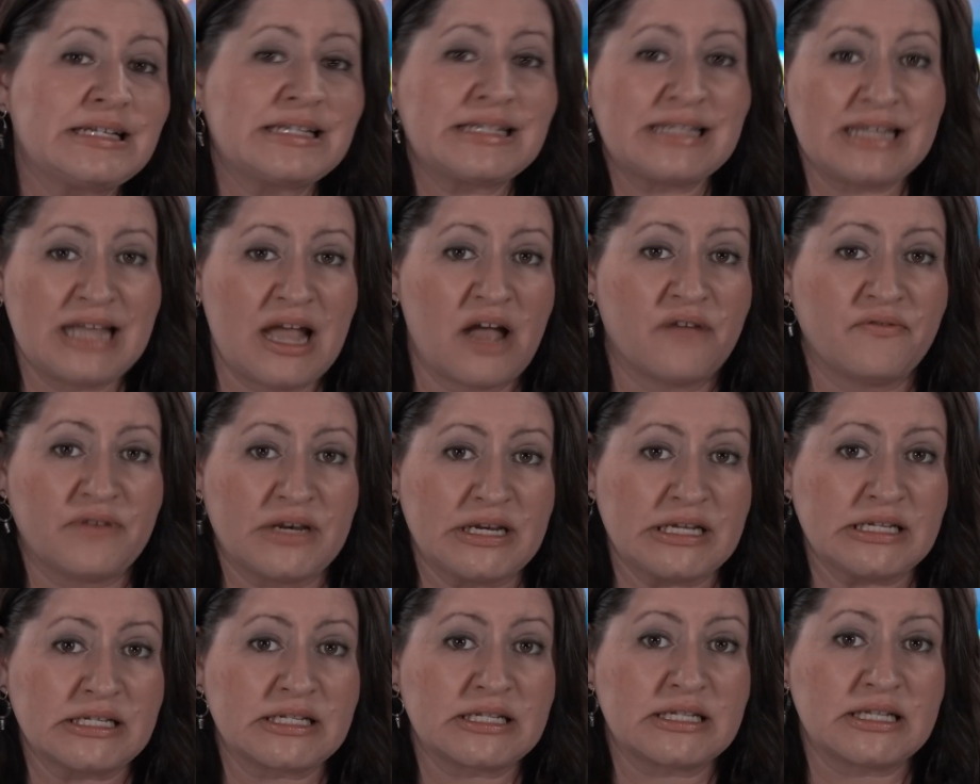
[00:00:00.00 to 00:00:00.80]
is the
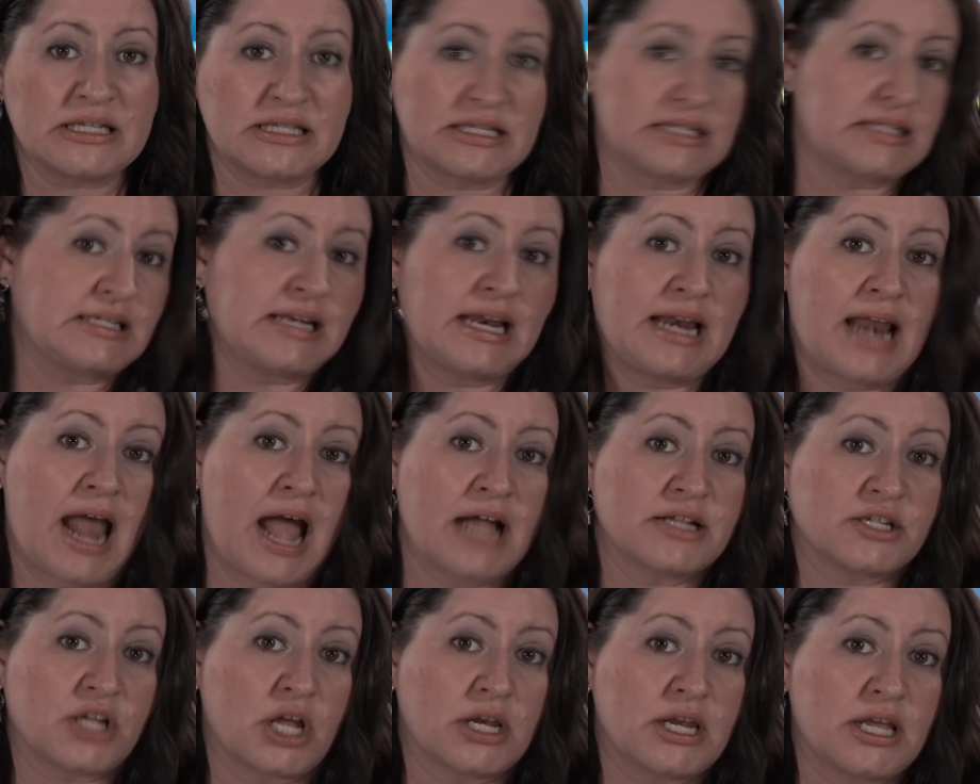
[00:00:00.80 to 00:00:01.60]
evidence that the state
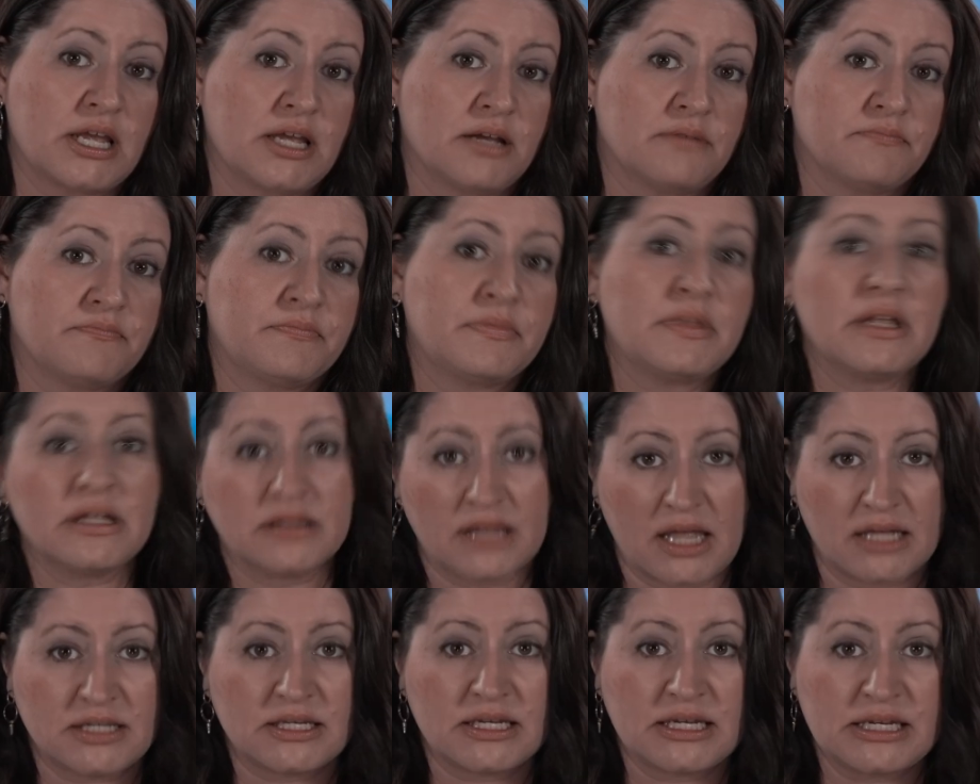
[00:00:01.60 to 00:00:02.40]
has on him that
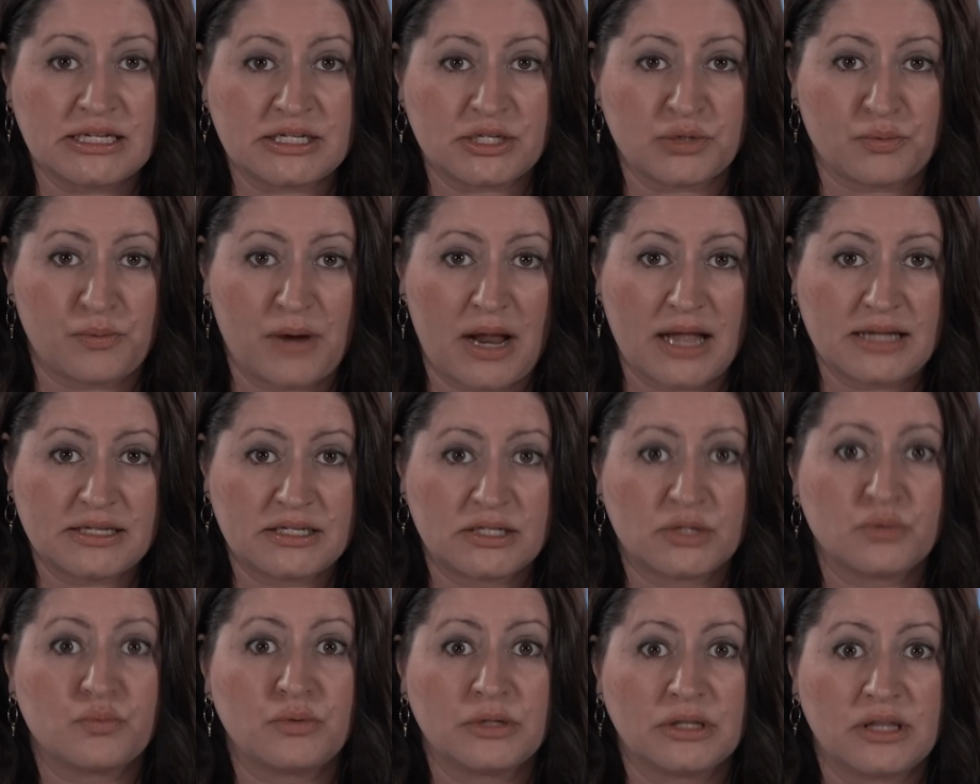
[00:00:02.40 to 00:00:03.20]
led to his
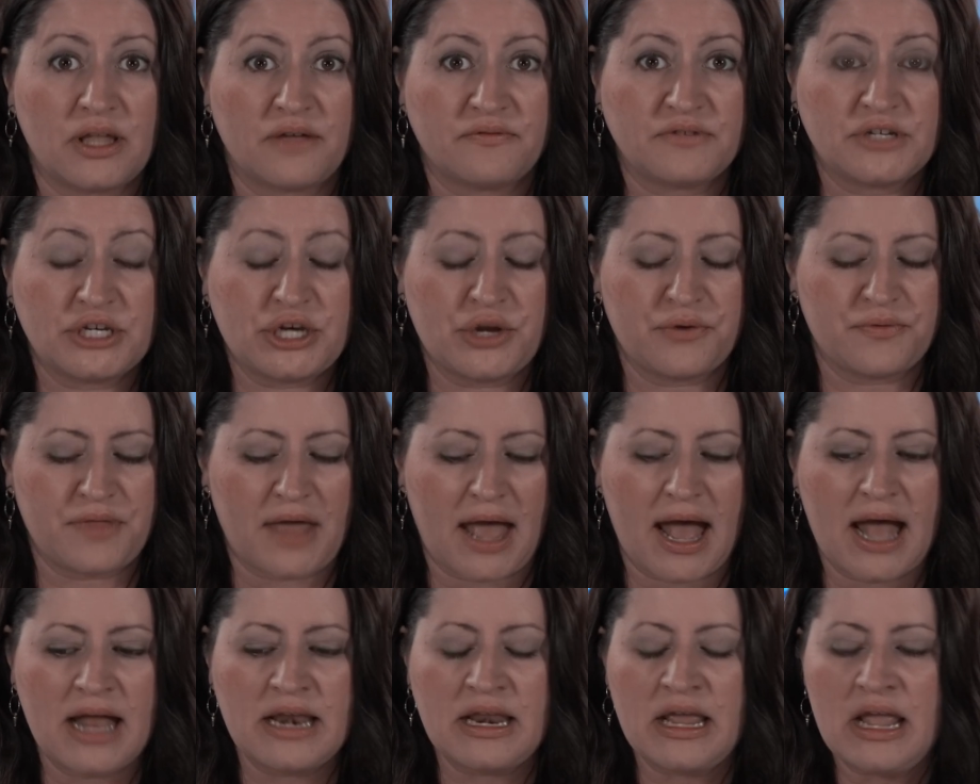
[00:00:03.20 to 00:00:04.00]
arrest? Would love to know
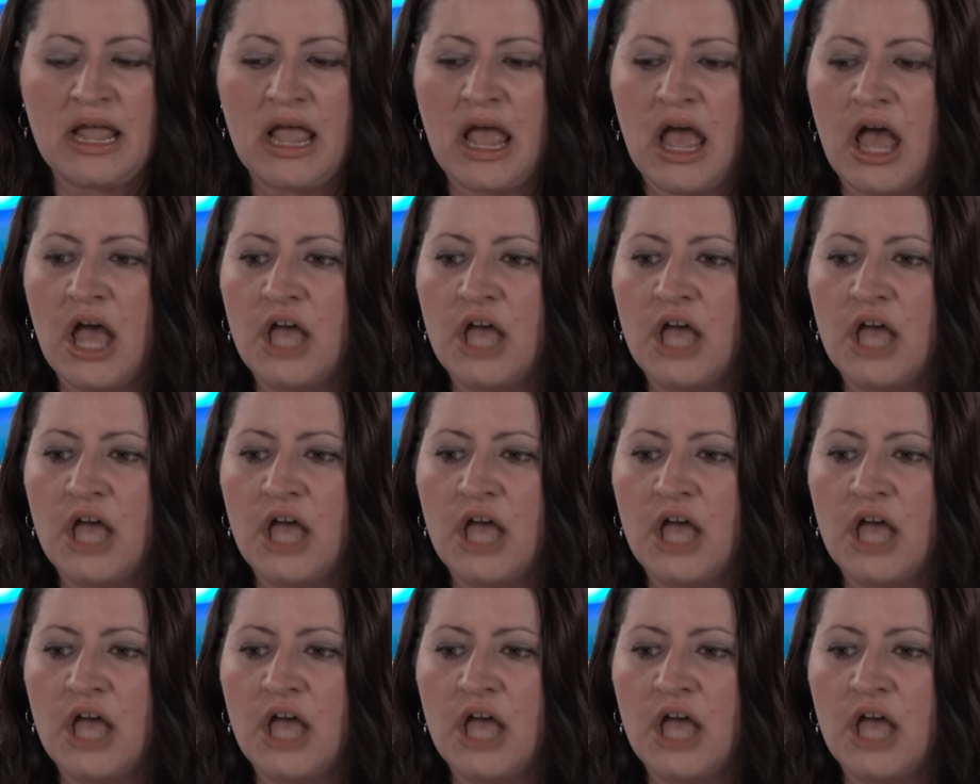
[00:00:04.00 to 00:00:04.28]
that.